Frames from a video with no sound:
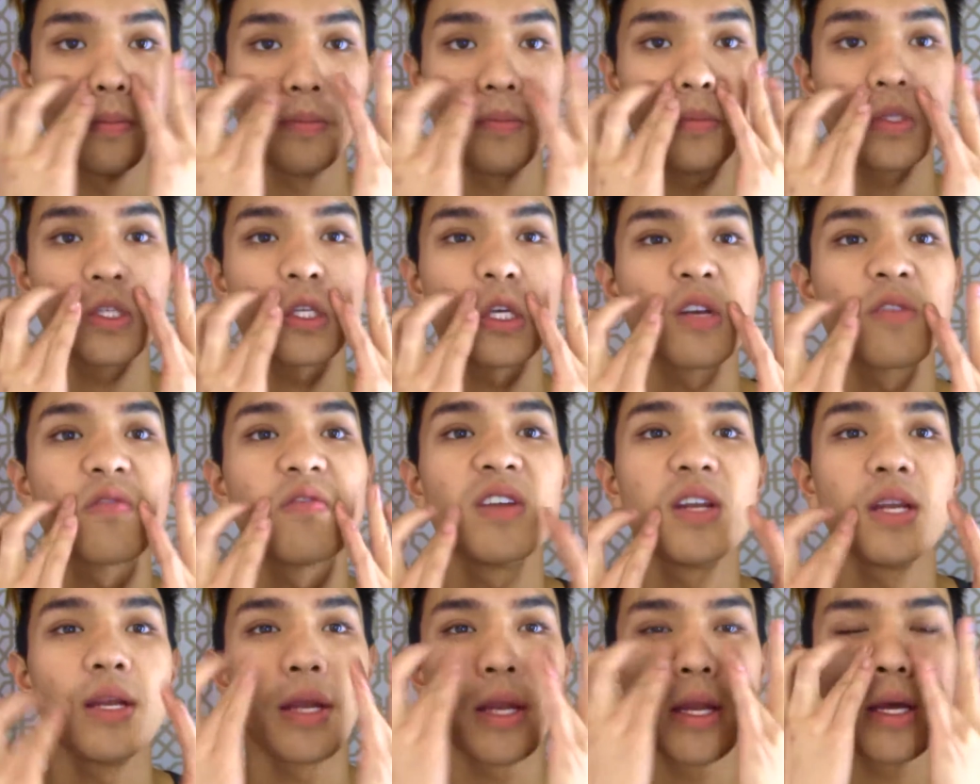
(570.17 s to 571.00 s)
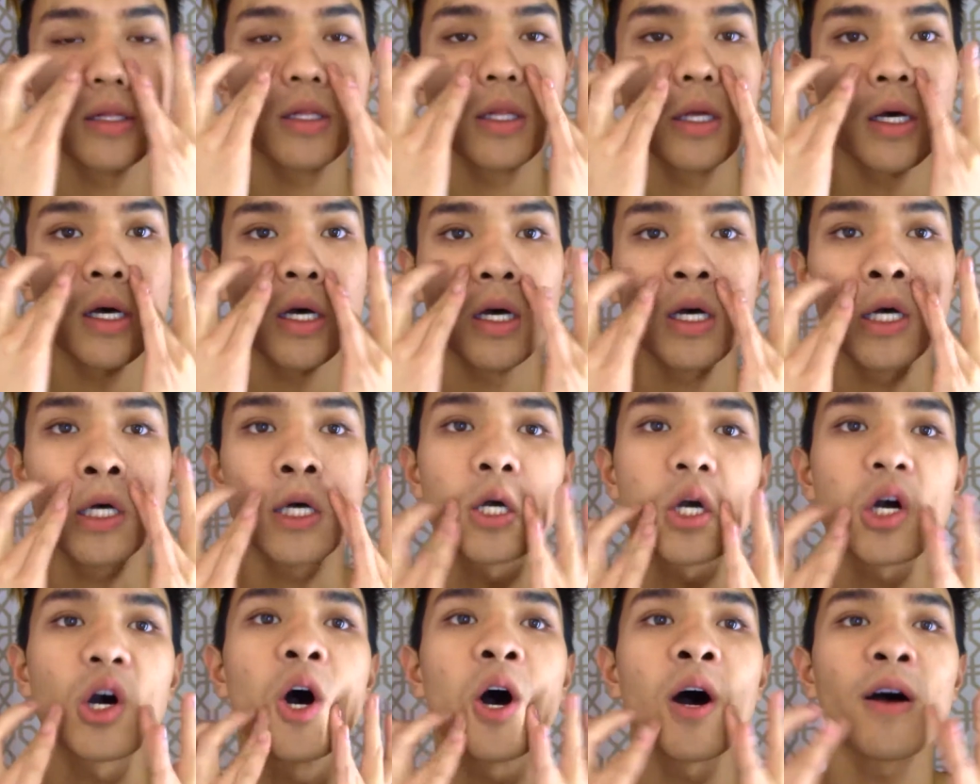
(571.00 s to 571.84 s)
It's like vanilla,
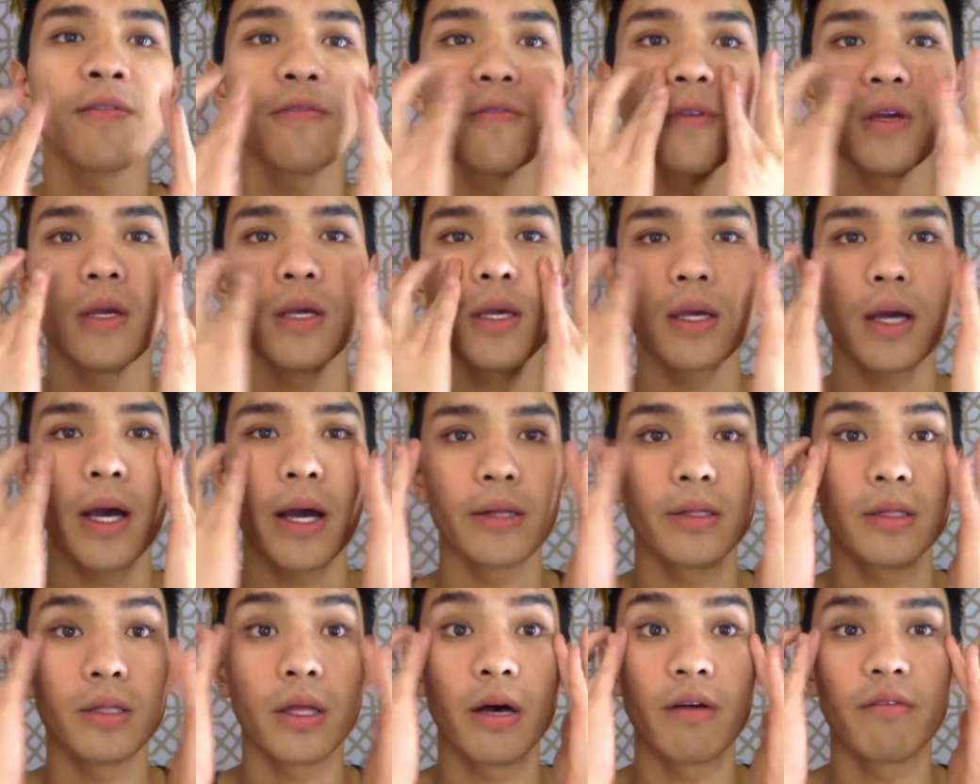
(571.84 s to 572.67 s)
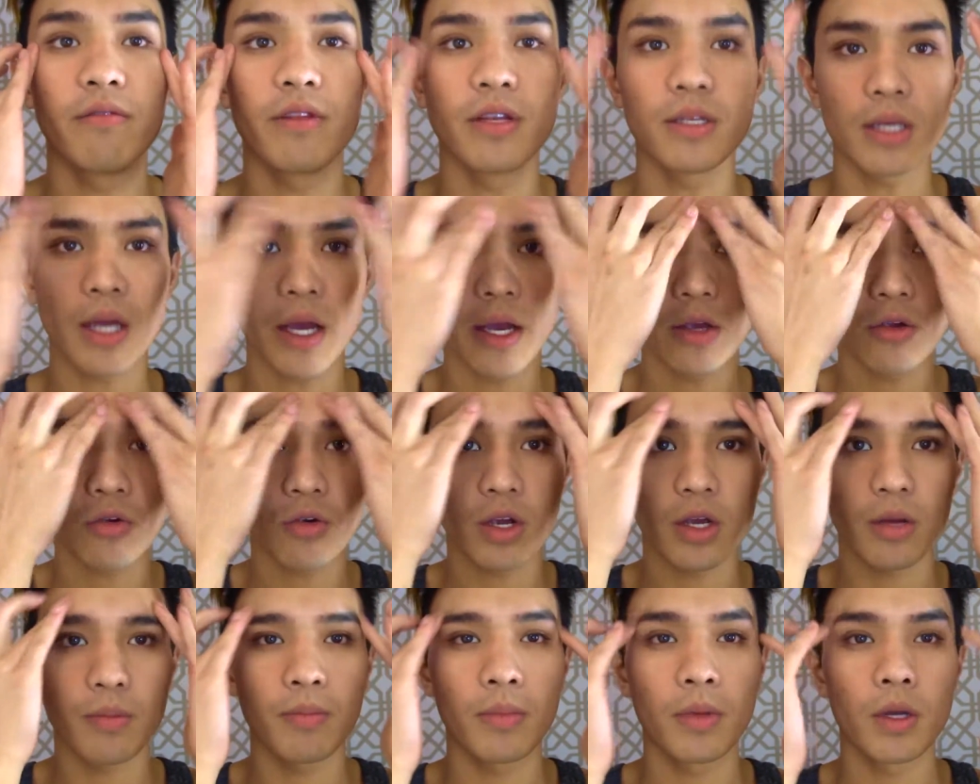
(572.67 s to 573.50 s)
coffee. I love this eye
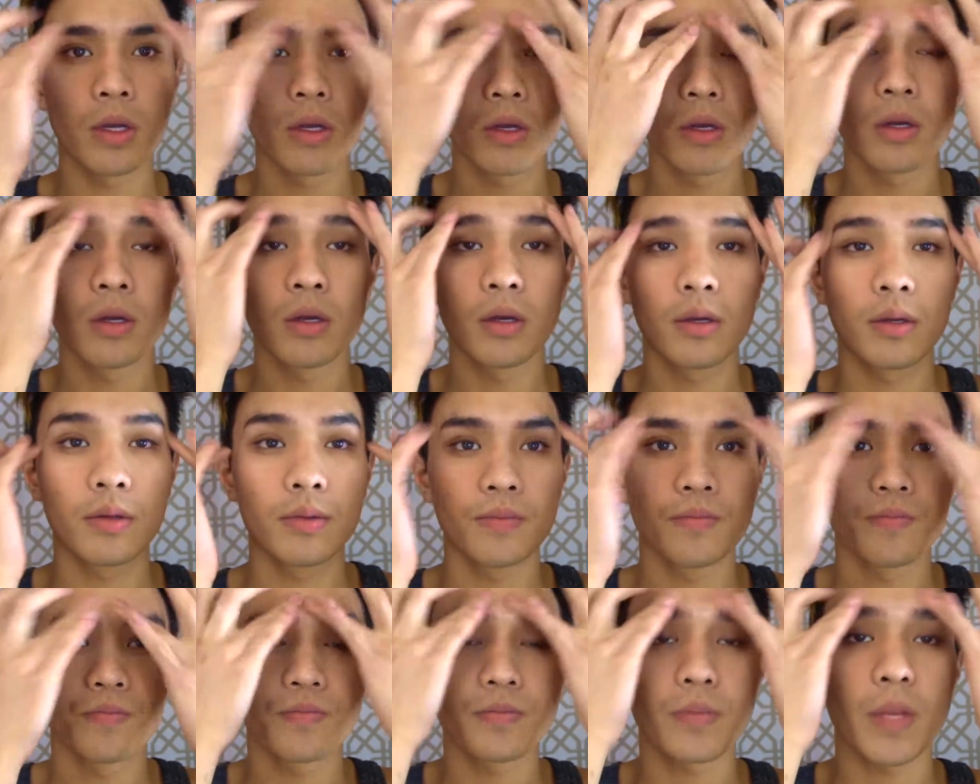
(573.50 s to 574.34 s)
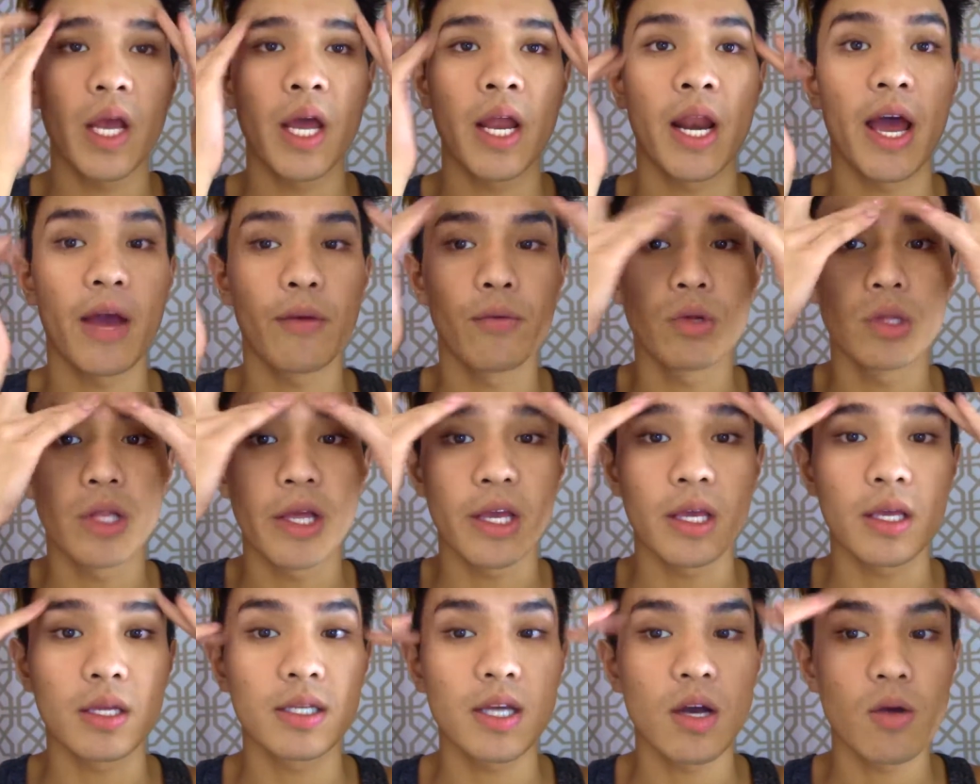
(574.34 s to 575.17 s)
cream, and I will
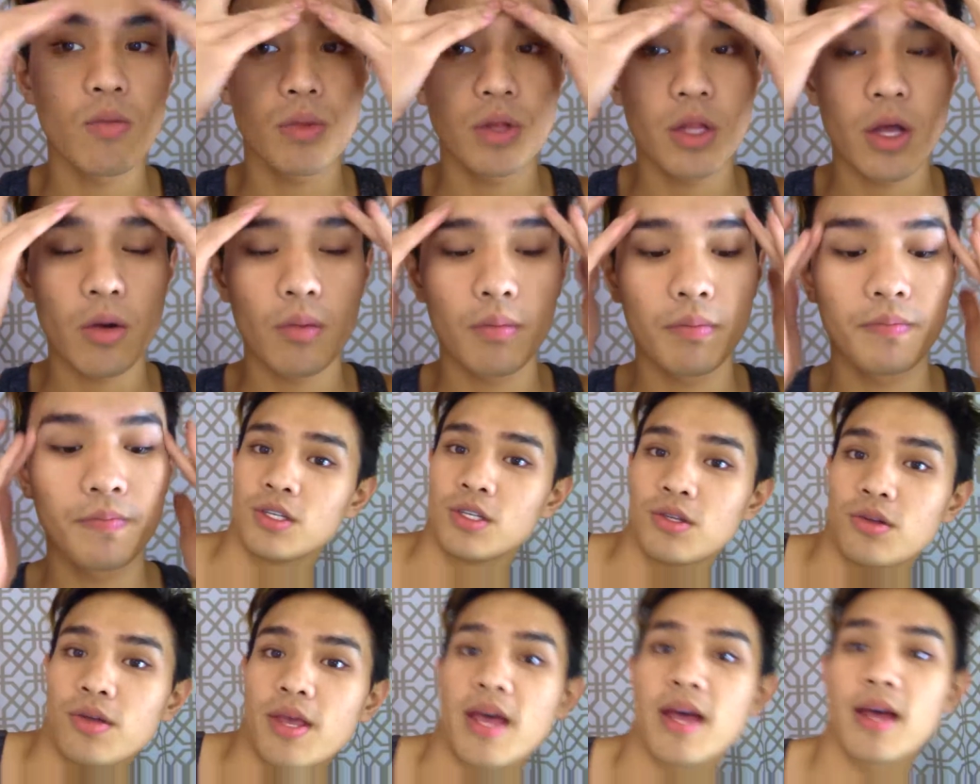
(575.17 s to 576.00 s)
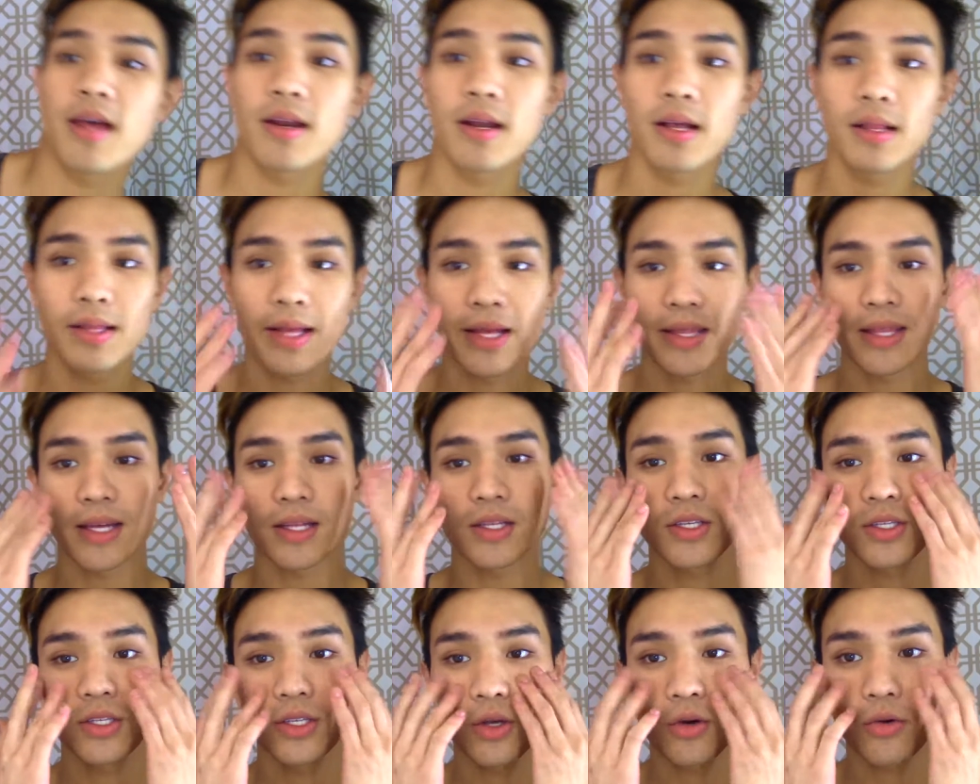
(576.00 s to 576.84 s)
link it down below. So again, let that
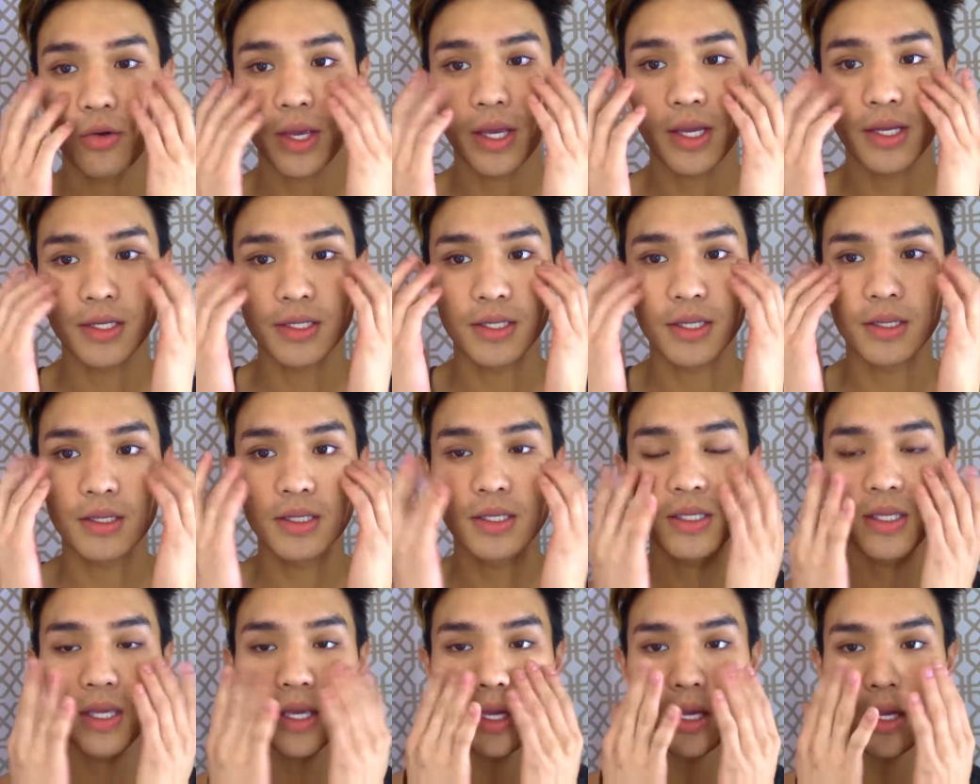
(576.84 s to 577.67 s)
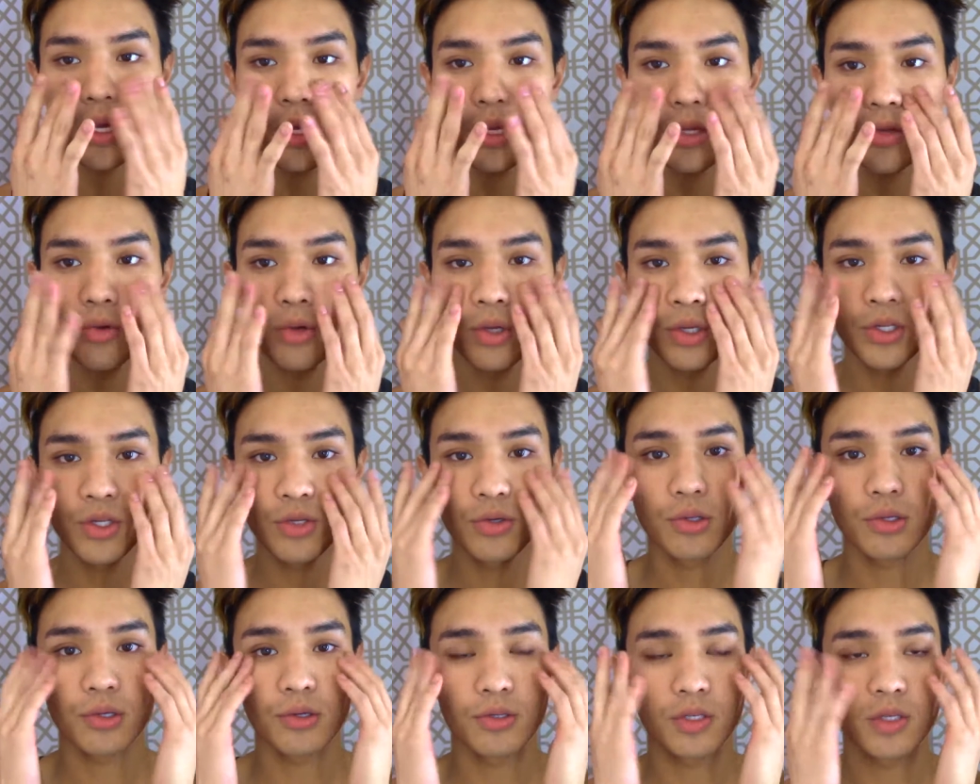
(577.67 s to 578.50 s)
soak into the skin. You can do
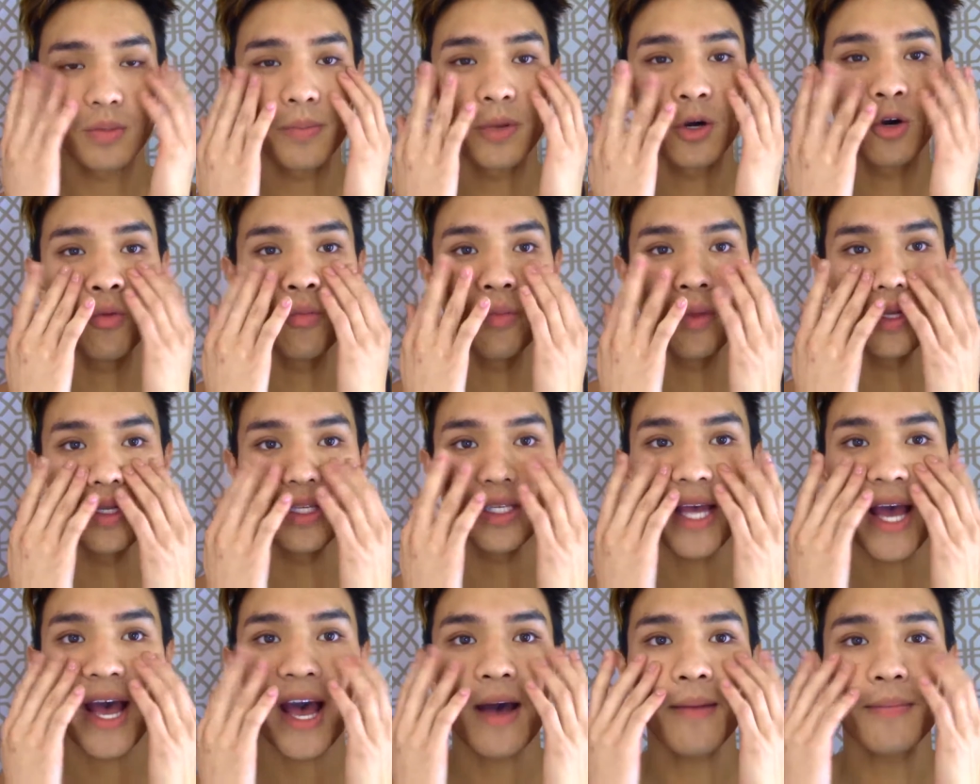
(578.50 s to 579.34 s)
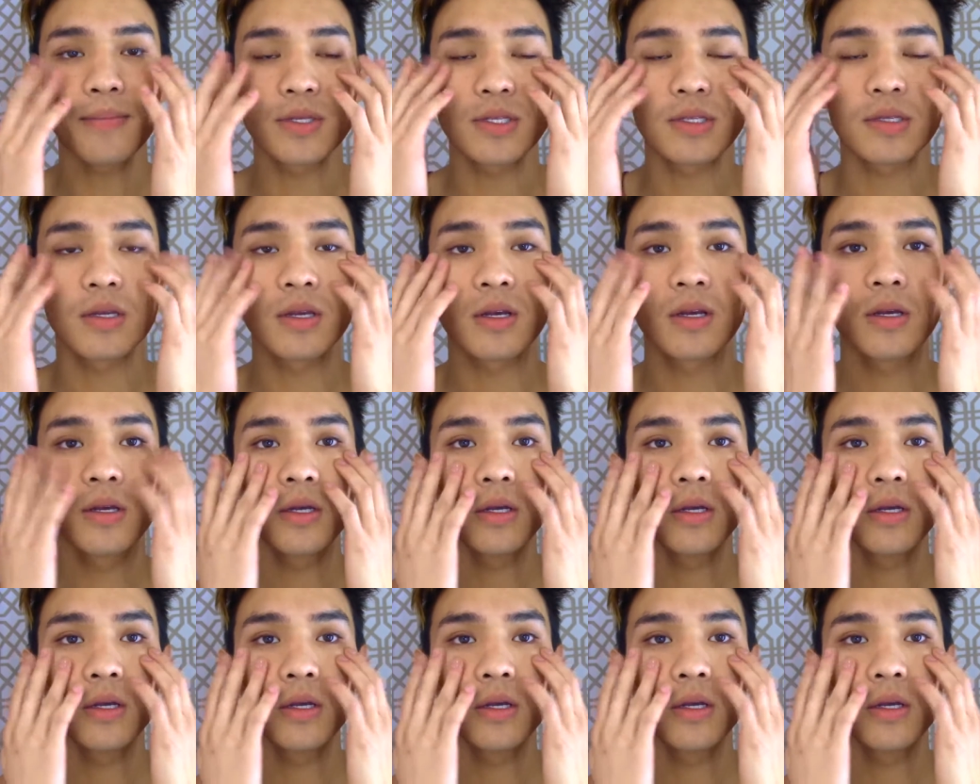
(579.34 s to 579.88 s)
little depotement taps.